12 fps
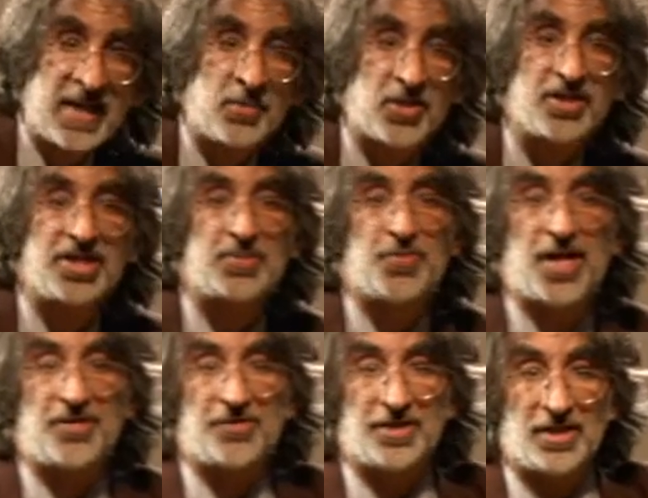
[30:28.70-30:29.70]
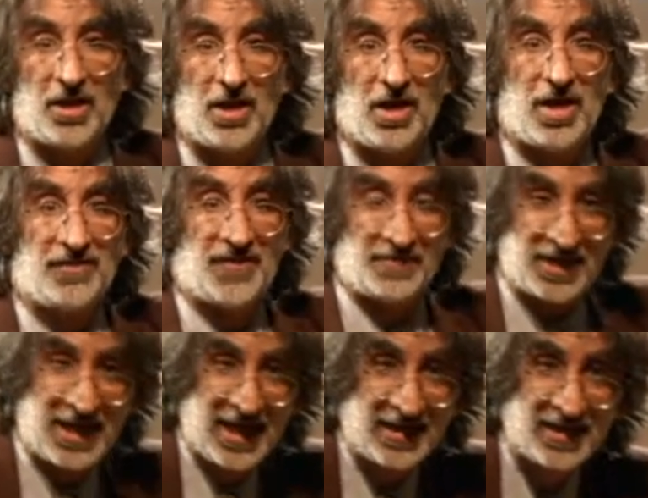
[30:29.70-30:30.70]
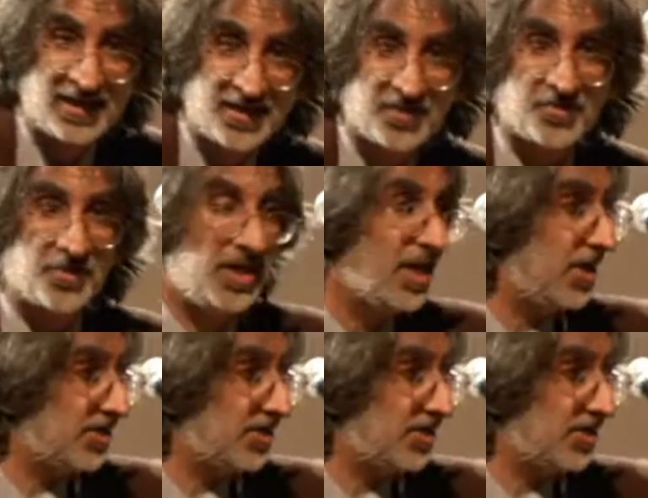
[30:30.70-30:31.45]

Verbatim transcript: my worthless brother in law if I'm the candidate, or,